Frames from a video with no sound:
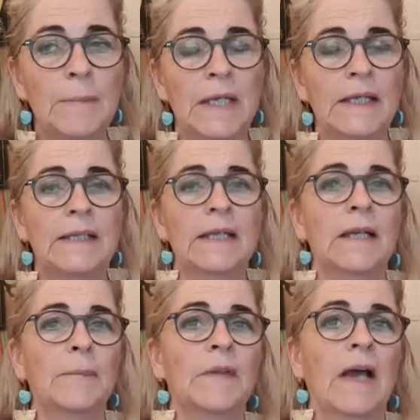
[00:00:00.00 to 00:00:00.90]
many
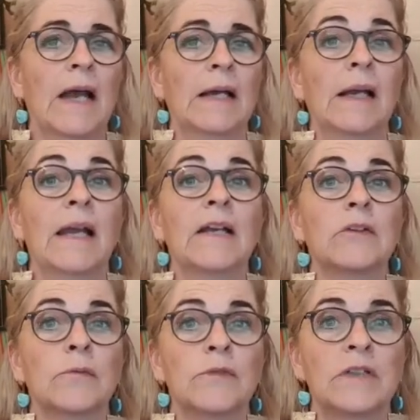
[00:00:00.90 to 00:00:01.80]
deep, dark layers of